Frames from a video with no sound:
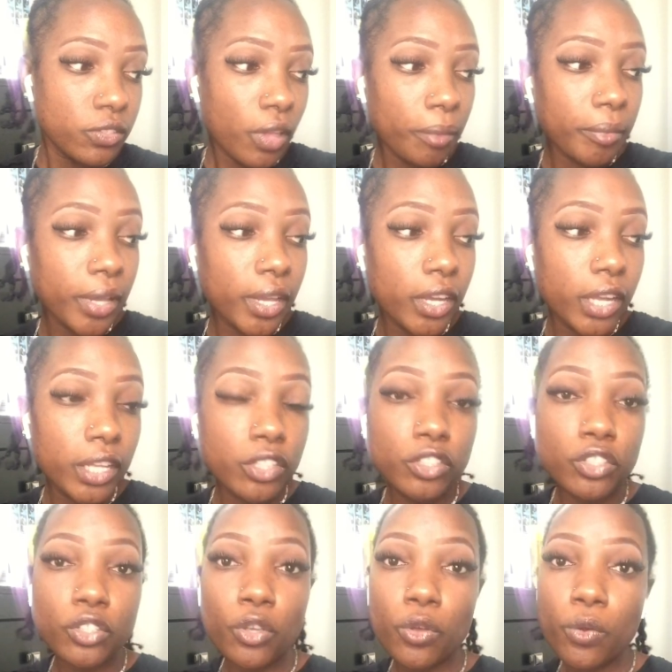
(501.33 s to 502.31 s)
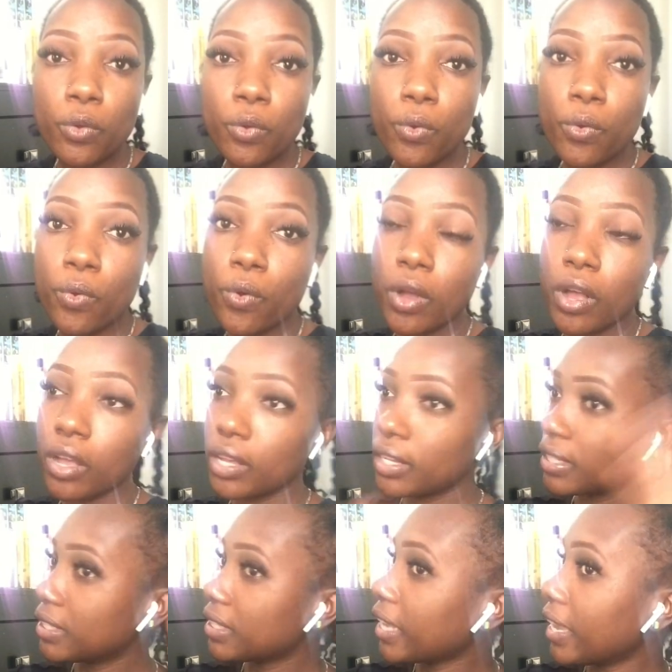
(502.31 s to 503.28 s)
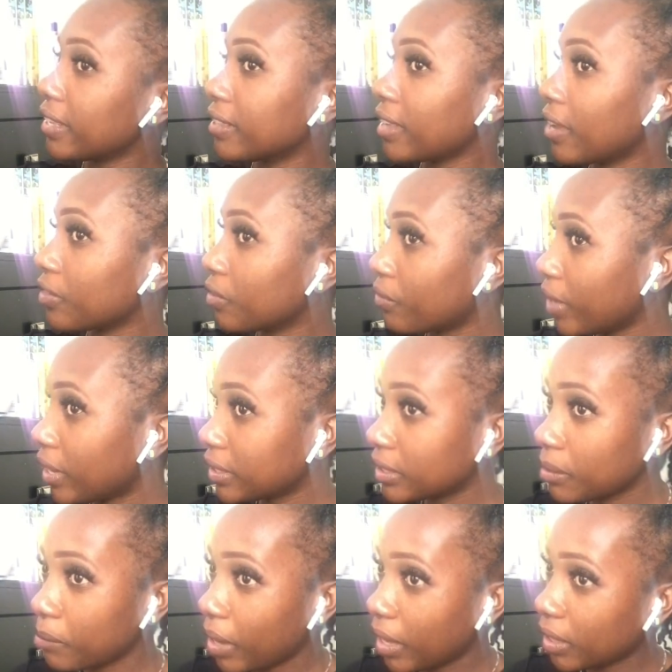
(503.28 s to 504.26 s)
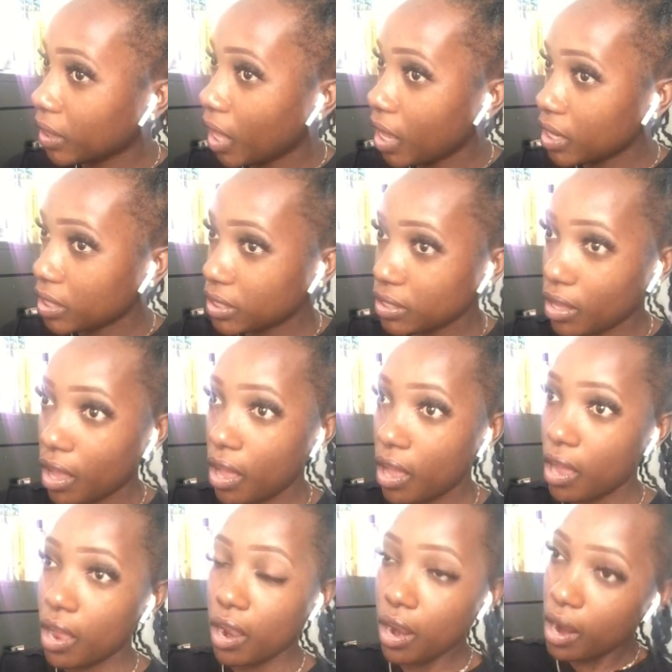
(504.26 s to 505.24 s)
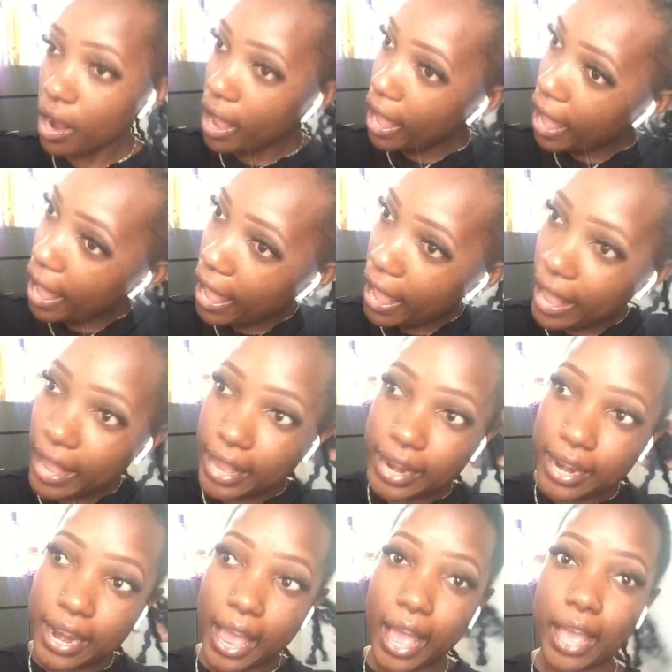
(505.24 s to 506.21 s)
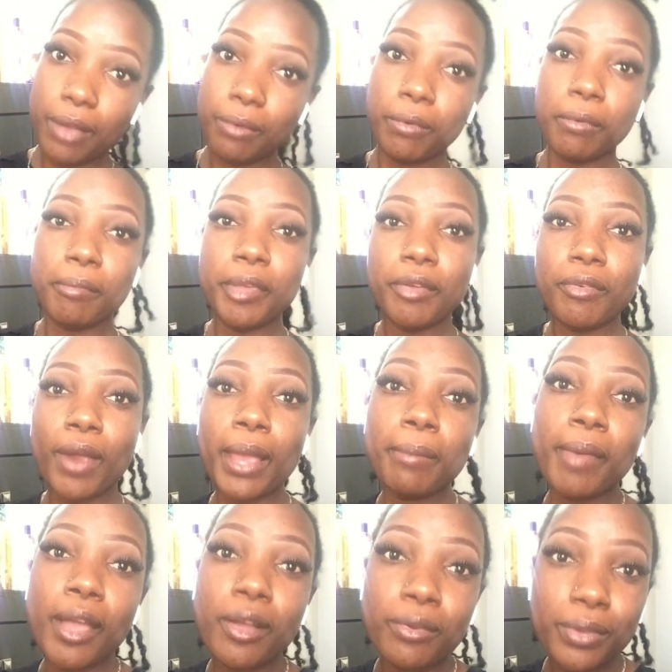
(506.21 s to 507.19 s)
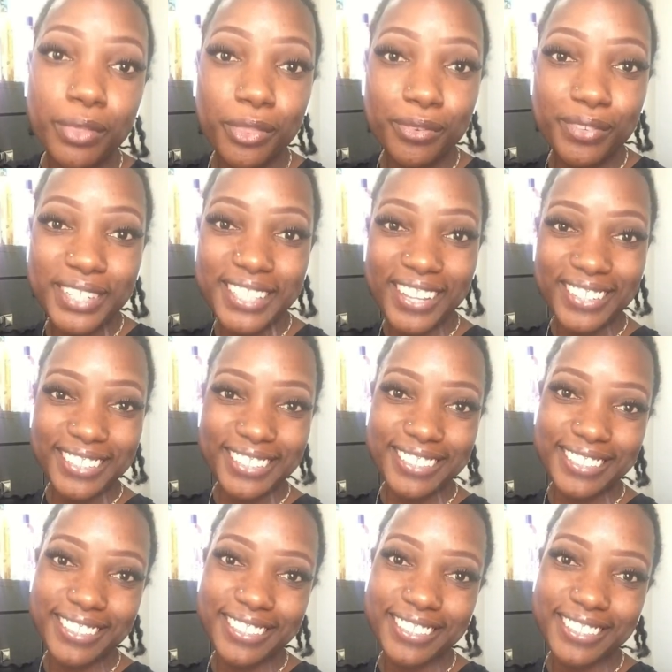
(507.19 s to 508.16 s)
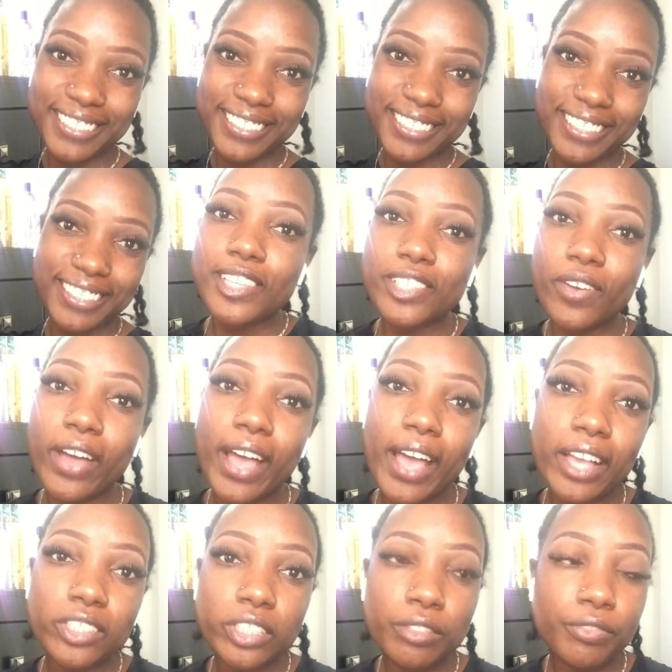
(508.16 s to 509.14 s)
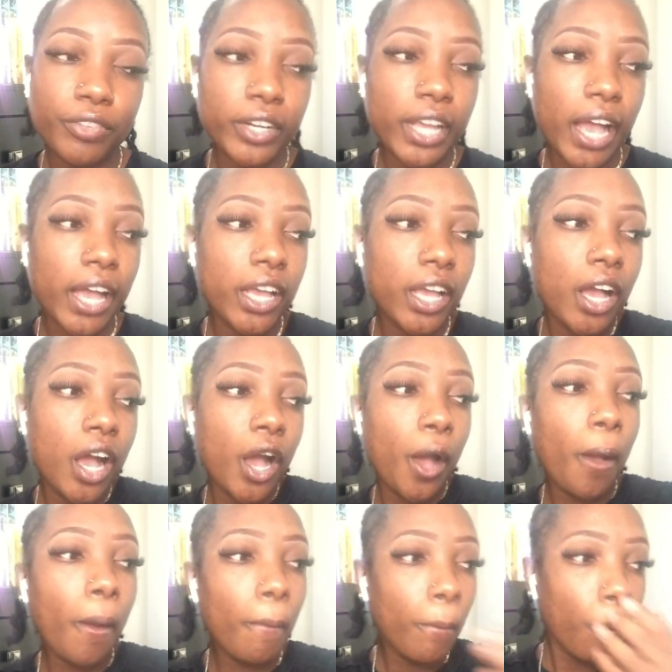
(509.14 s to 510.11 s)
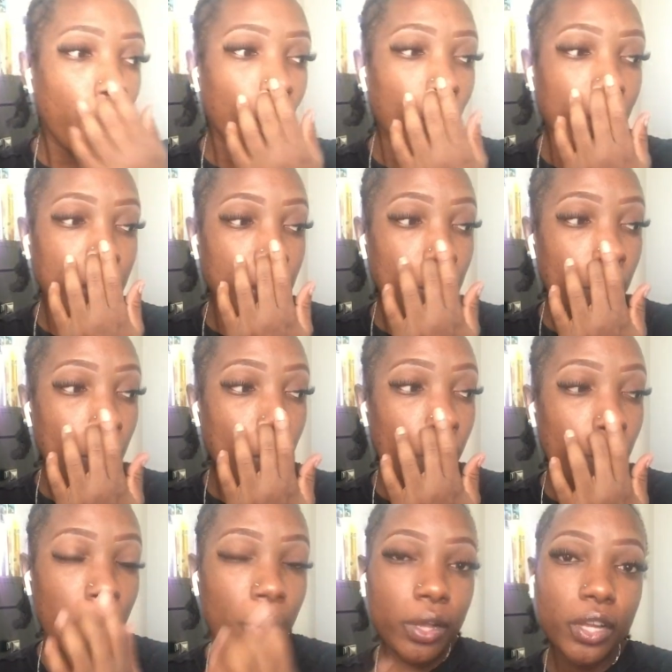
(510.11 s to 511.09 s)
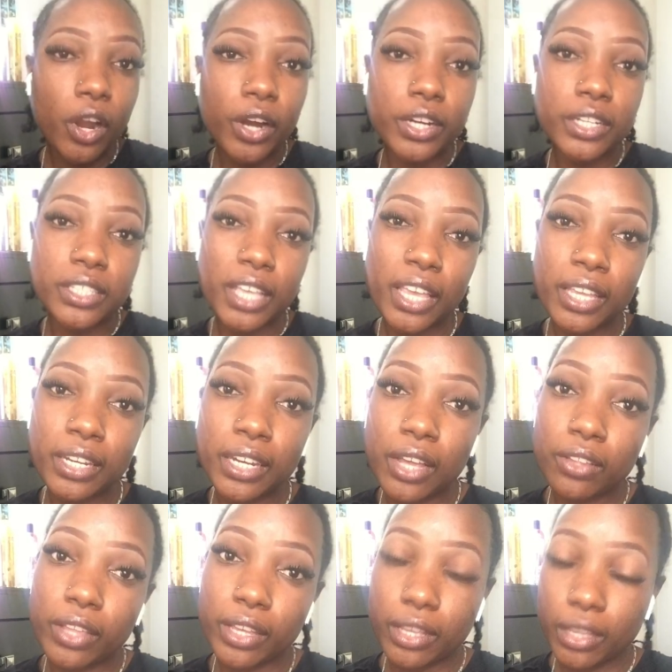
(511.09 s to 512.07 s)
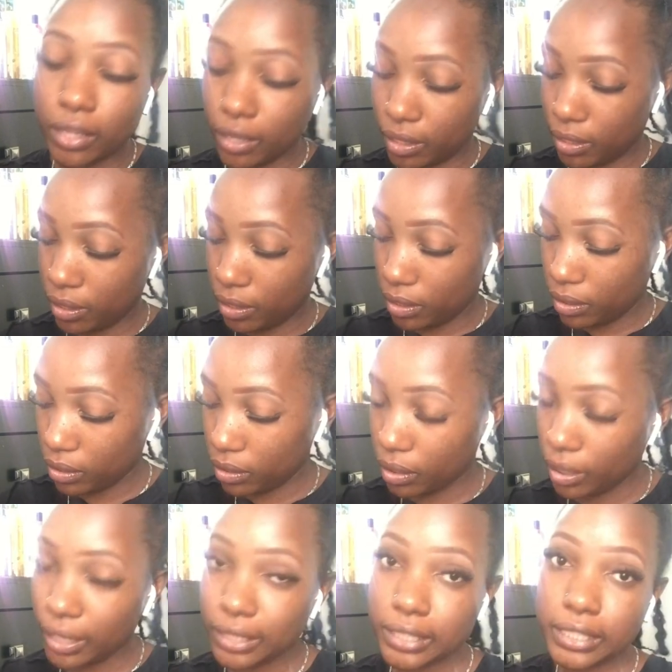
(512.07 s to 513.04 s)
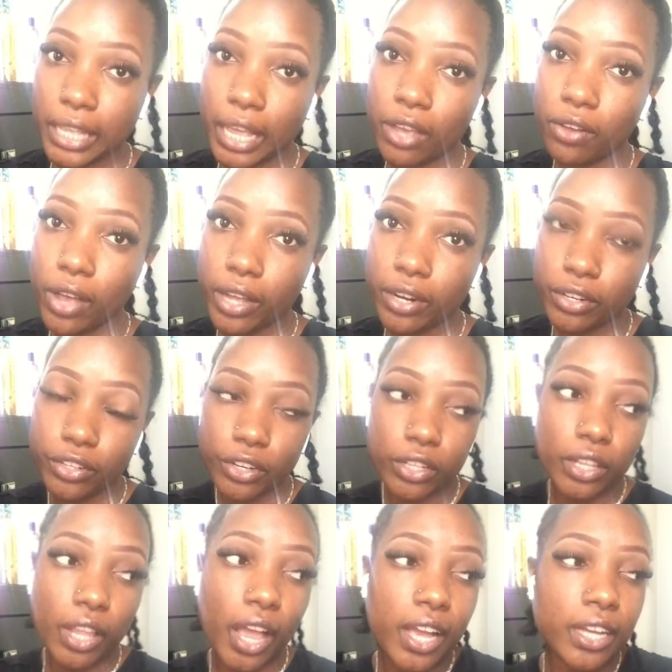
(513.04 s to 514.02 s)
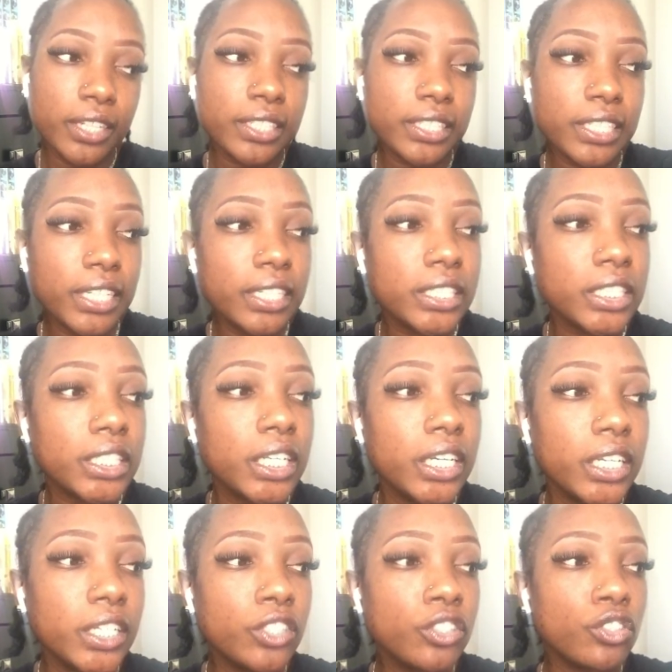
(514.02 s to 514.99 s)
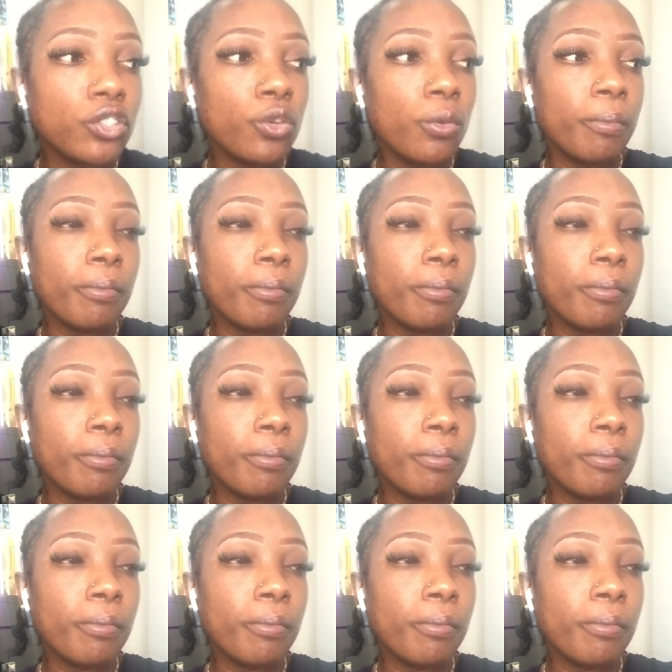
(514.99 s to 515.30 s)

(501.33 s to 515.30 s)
So I'm going to take down the rest of my locks and I will be right back with the results. So I actually forgot, when you are taking down like a style out of your locks, it's good to